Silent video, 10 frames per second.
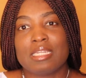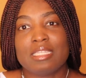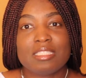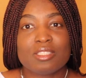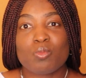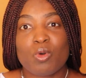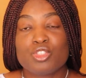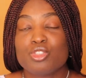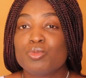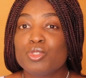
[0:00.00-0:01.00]
This is
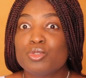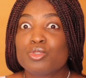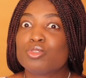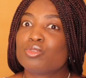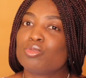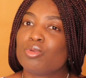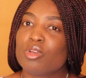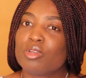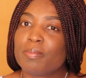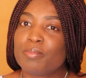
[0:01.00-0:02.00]
what you use to
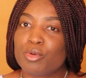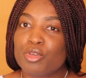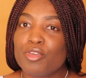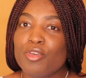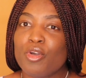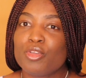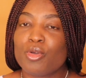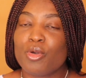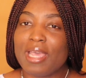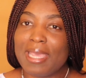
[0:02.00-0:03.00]
procure
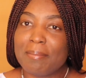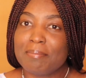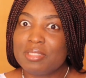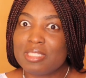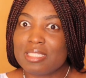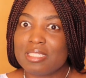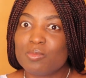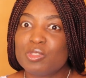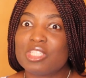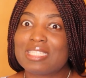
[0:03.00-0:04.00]
your
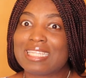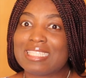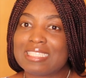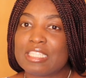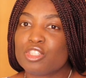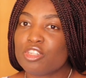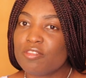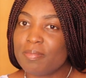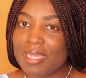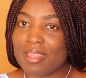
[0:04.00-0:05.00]
MPC, which is attestation
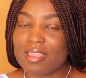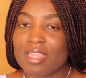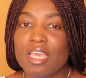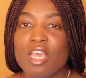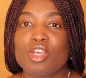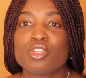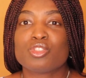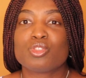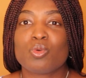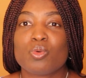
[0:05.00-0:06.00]
of birth.
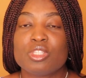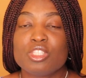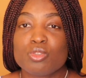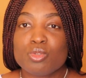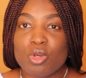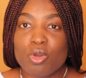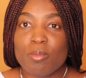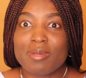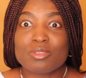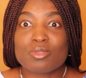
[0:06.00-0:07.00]
So these two
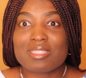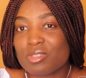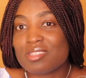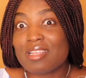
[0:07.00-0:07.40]
documents will